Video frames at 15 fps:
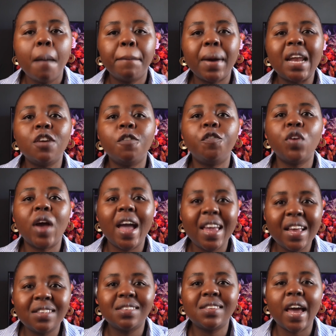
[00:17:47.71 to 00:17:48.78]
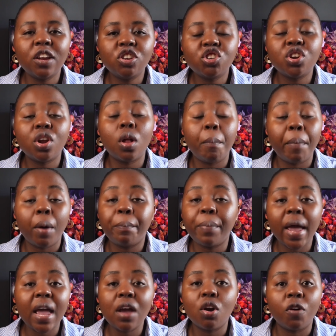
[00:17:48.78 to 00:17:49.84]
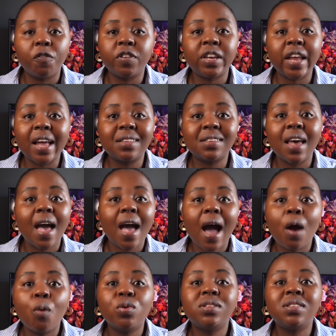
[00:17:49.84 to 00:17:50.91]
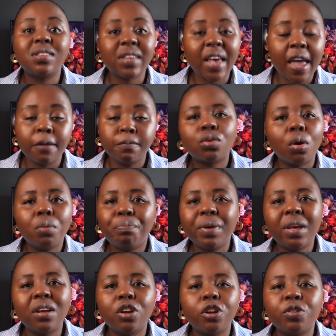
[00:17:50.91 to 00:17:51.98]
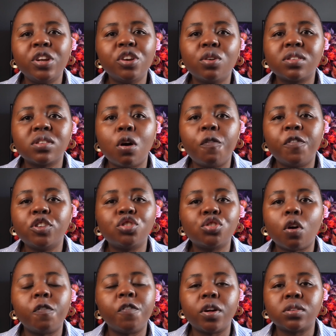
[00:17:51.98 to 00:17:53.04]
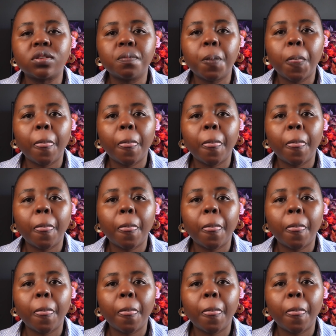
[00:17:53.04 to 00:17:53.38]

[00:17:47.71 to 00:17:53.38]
But if you are intentional about paying off debt, I would say don't be including yourself in stokvels.